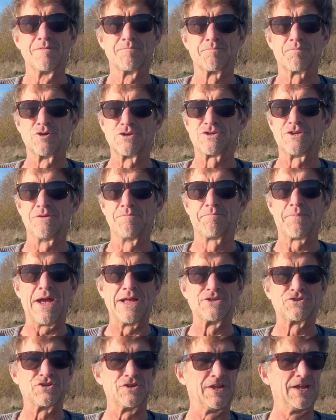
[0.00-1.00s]
pushing
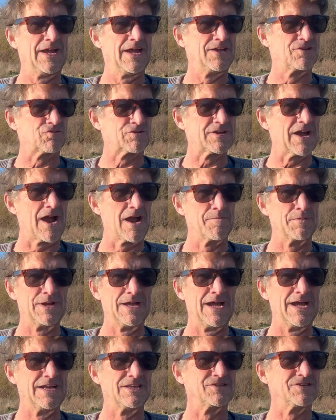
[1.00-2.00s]
pension age, retirement
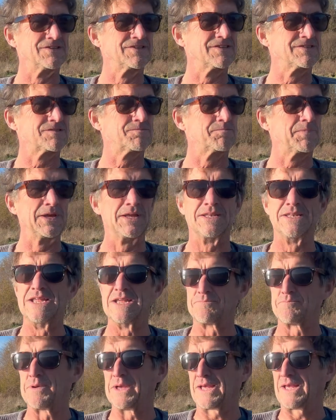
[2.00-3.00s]
age, and just being
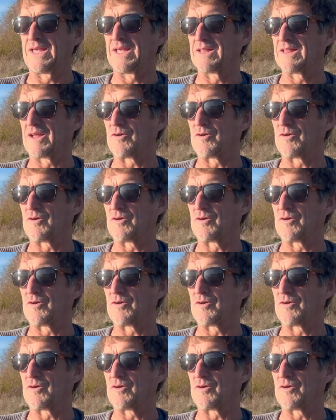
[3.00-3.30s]
nitpicky.